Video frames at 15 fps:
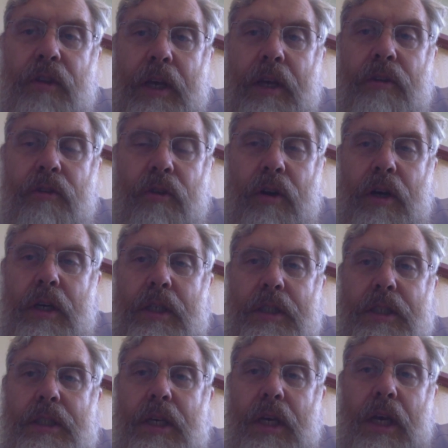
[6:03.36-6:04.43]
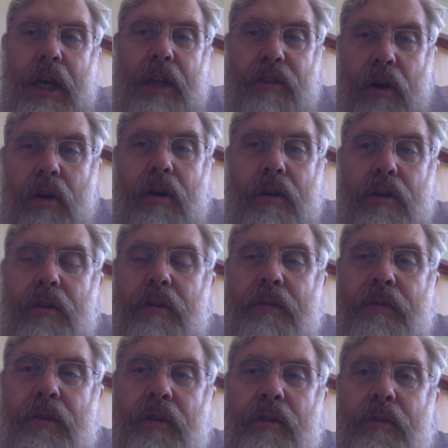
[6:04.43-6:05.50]
and drugs it's hard to do
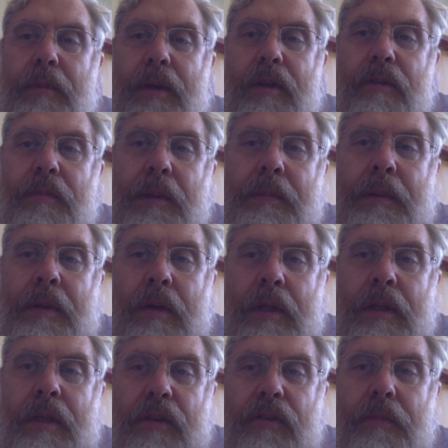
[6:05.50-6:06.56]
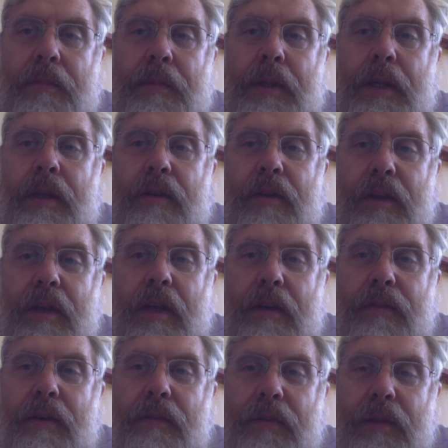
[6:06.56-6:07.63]
foods because people are undisciplined,
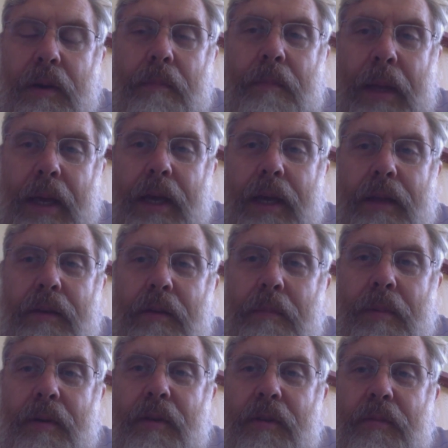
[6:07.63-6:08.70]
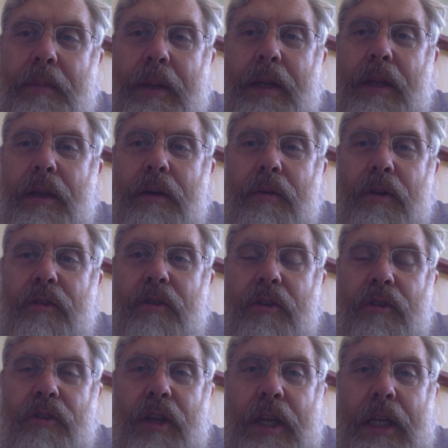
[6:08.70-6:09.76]
even if they're paid to participate in a research
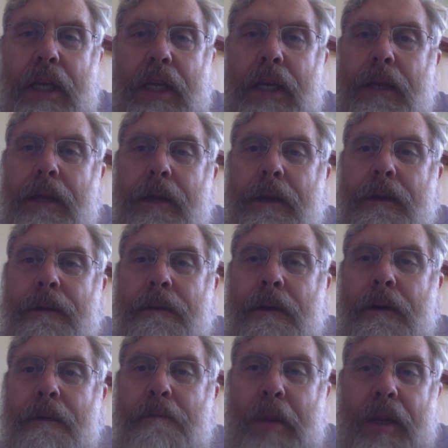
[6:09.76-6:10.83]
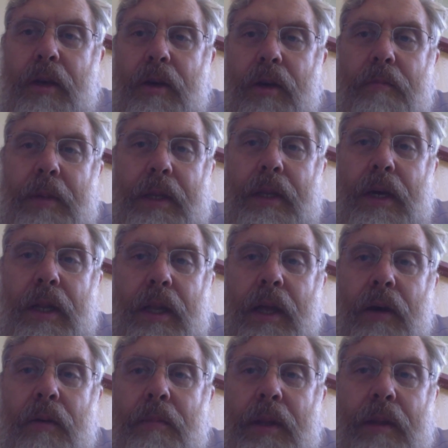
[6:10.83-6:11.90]
study. Um, but it could be done, and
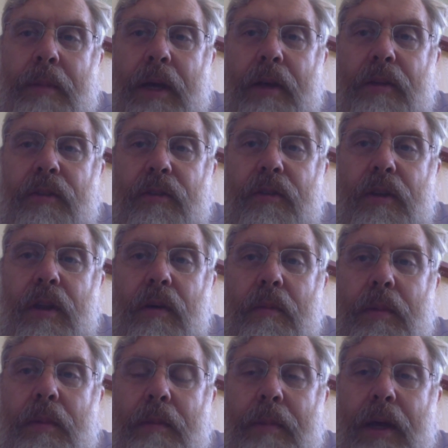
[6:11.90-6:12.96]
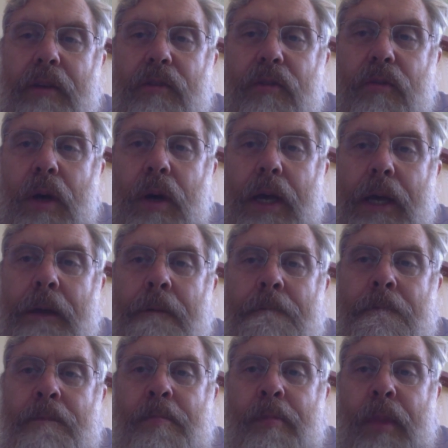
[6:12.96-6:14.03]
that would be the best. That would be the best way.
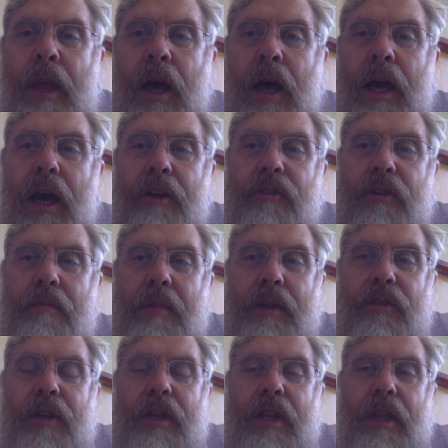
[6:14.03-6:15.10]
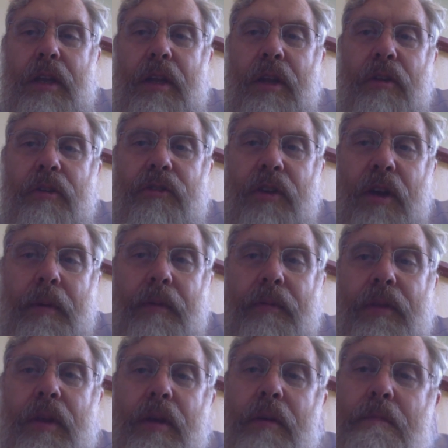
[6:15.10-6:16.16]
I, I should mention that you know some of
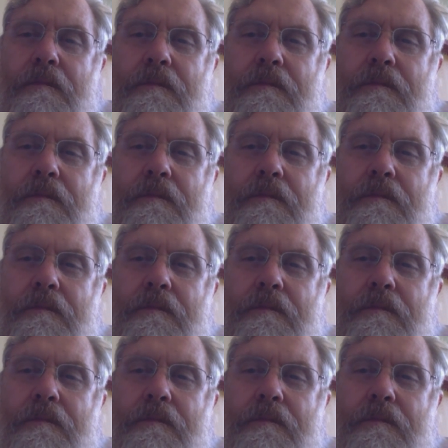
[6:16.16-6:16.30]
the